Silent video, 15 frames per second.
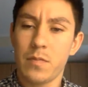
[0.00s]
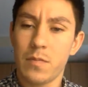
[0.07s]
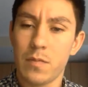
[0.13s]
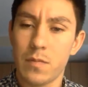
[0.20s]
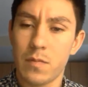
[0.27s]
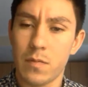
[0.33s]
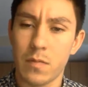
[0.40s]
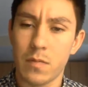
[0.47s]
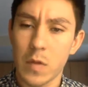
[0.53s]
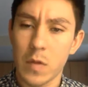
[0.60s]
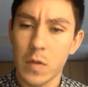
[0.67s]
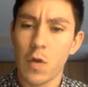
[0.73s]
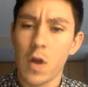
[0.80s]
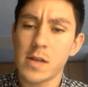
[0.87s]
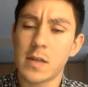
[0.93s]
Mm-hmm.
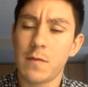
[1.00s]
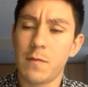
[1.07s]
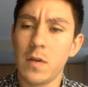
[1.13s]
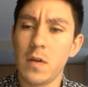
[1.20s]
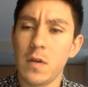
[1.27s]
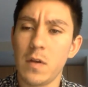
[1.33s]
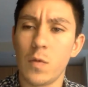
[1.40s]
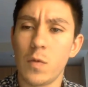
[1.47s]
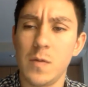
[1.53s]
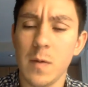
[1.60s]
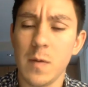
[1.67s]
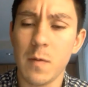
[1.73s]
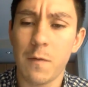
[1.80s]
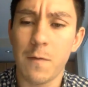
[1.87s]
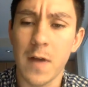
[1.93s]
Ross, if you would you be
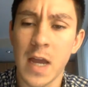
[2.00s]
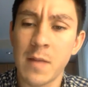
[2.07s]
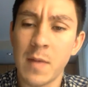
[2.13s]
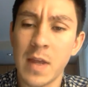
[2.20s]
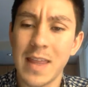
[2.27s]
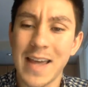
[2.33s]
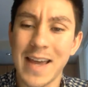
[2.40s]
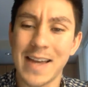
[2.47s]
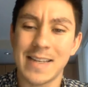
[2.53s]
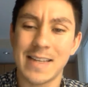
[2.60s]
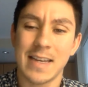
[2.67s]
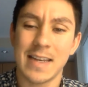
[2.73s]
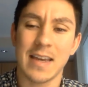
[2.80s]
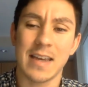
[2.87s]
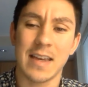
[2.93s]
able to find me that
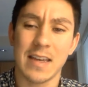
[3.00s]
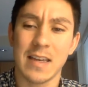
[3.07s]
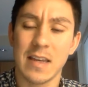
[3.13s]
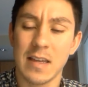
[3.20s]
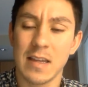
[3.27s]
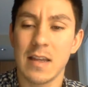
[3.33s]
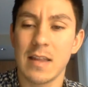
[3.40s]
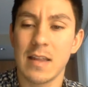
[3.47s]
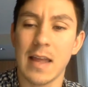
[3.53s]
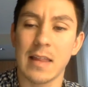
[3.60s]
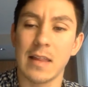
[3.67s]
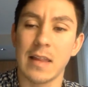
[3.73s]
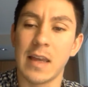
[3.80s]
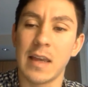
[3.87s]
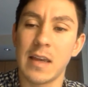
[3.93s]
uh, that
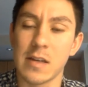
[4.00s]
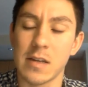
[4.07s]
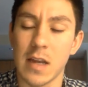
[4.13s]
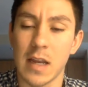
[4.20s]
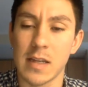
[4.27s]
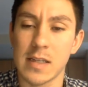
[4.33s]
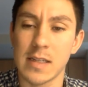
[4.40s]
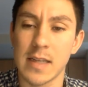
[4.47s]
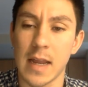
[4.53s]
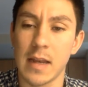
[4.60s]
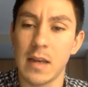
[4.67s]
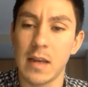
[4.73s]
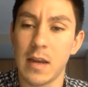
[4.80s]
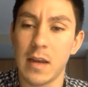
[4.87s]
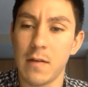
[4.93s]
link and, and send it
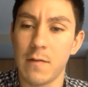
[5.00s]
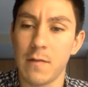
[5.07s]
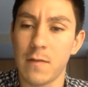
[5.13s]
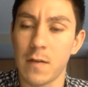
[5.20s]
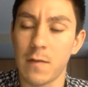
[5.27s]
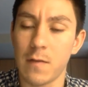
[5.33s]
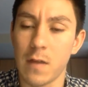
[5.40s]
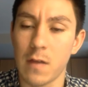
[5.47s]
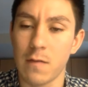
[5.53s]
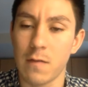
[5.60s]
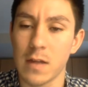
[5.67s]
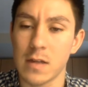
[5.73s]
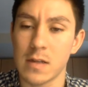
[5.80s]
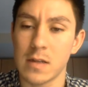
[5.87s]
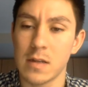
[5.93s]
here if, if, if
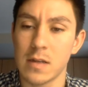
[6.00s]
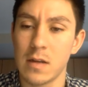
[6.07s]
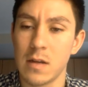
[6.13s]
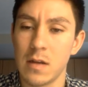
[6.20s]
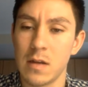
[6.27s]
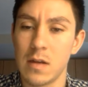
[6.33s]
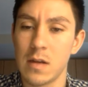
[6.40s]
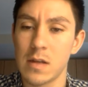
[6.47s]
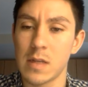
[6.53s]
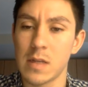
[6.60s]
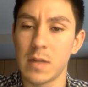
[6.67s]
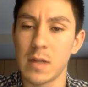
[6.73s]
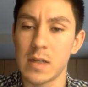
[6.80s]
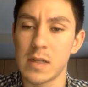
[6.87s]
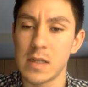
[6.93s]
that's something
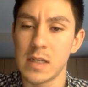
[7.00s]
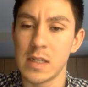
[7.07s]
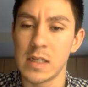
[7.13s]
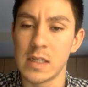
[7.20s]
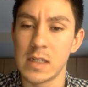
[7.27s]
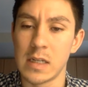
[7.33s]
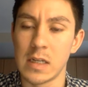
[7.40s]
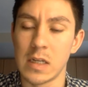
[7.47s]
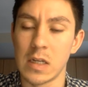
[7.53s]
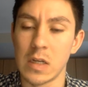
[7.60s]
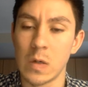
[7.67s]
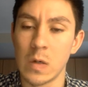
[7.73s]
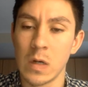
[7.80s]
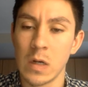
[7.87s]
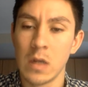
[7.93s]
that's easy to
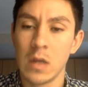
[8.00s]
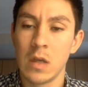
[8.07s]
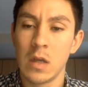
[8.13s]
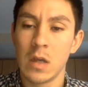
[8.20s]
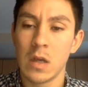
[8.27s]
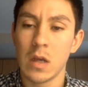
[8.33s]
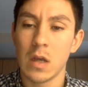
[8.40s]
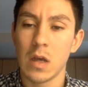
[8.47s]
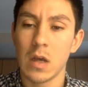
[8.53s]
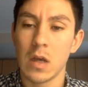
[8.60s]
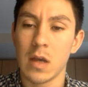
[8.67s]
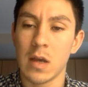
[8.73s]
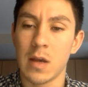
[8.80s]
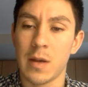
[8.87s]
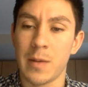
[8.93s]
do.
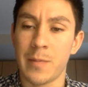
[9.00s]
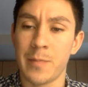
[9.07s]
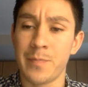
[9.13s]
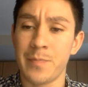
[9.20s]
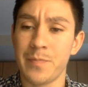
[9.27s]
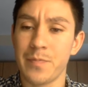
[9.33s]
Um,